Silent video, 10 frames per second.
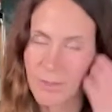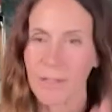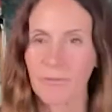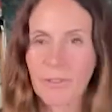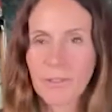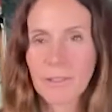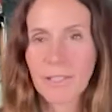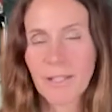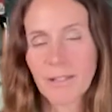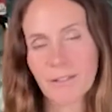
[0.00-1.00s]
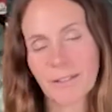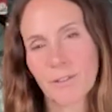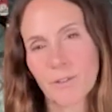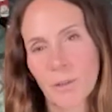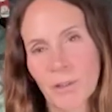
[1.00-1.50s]
definitely a
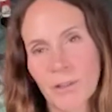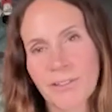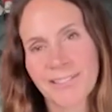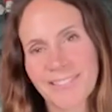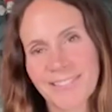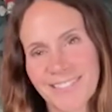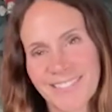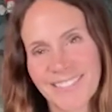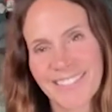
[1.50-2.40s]
trigger. You